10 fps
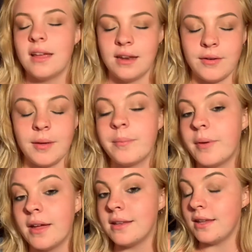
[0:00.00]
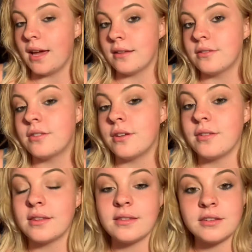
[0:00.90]
Anyway, but yeah, so
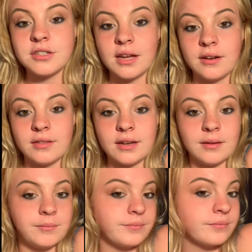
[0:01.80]
this is the shadow that I